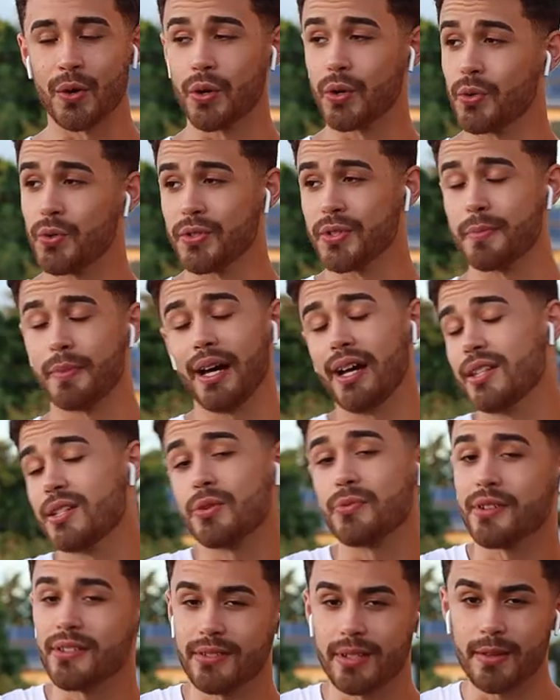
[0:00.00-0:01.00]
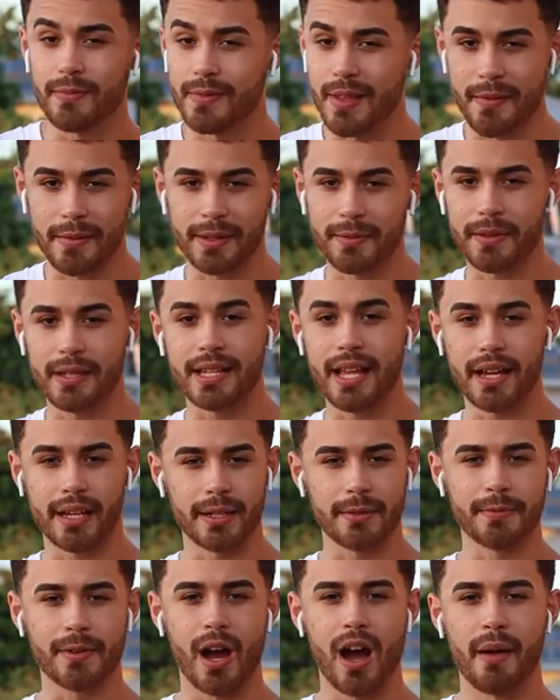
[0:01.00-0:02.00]
or who's about to receive
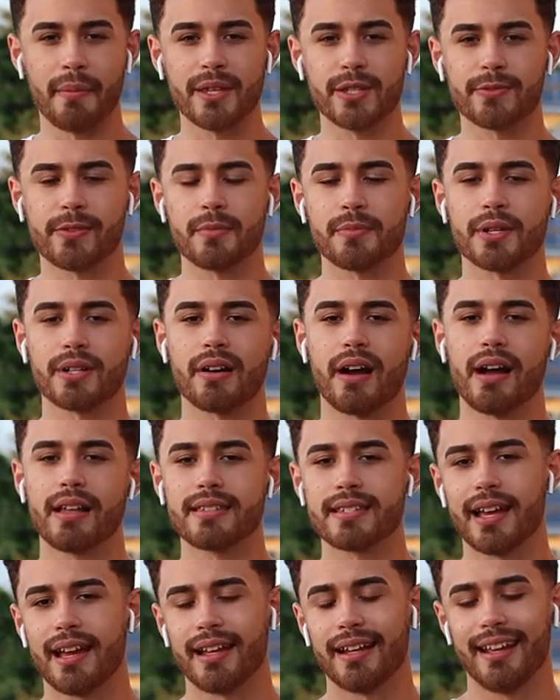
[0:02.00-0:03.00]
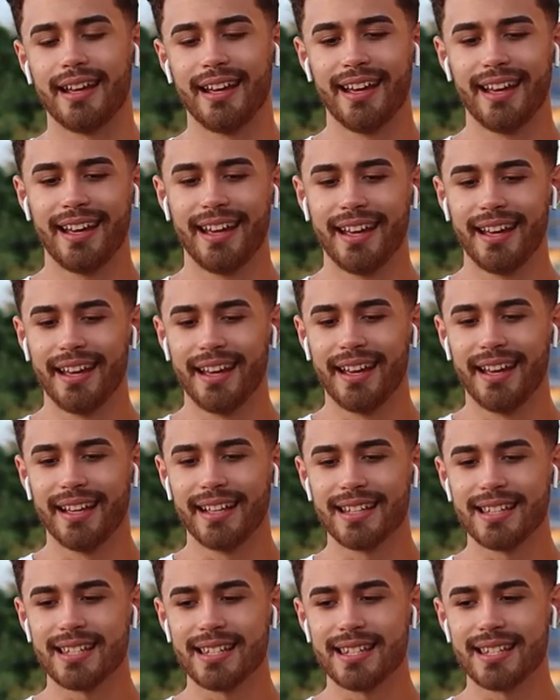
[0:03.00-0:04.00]
negative comments from your content,
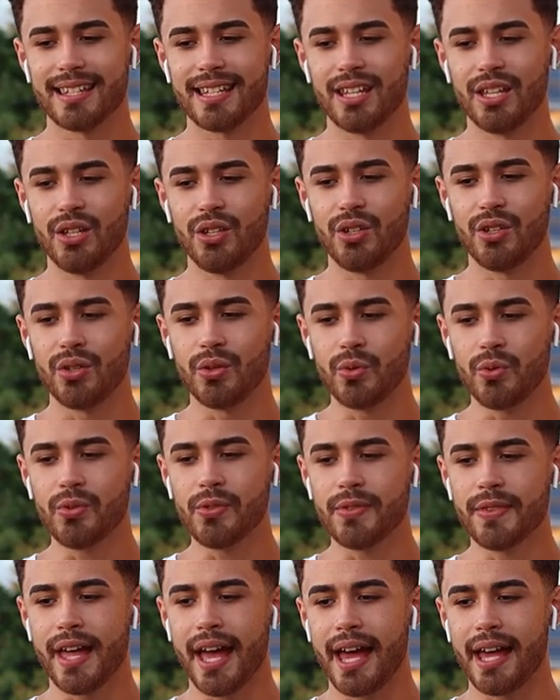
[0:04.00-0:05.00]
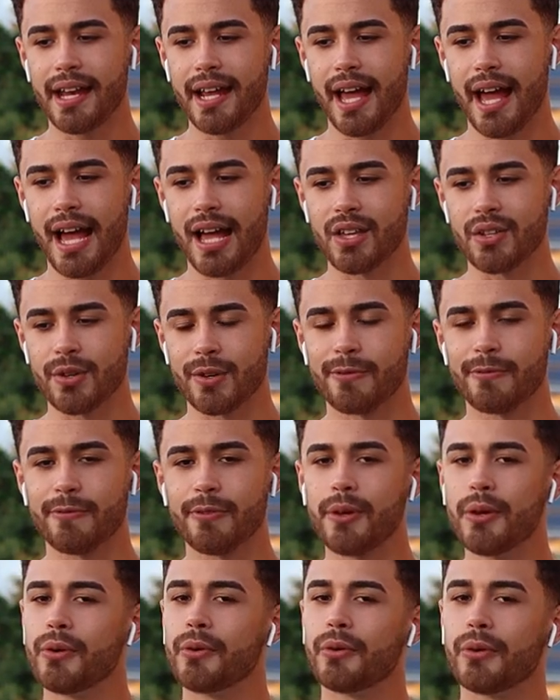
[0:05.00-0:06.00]
use that as your
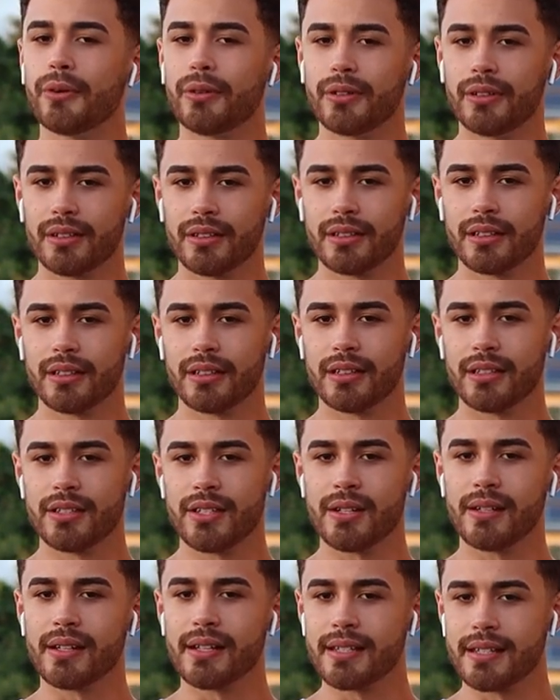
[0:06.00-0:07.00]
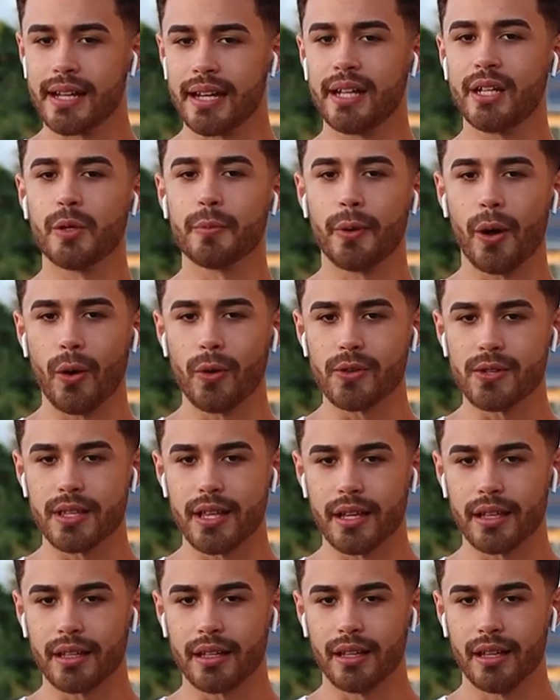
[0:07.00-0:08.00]
fuel to continue
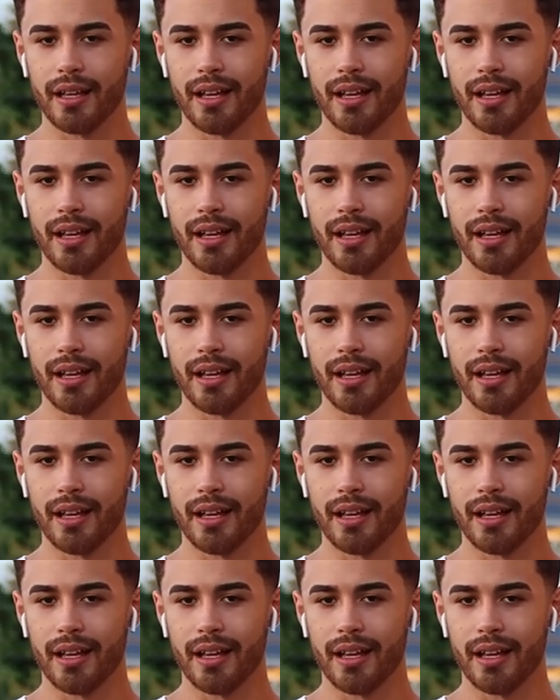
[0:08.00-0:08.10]
posting.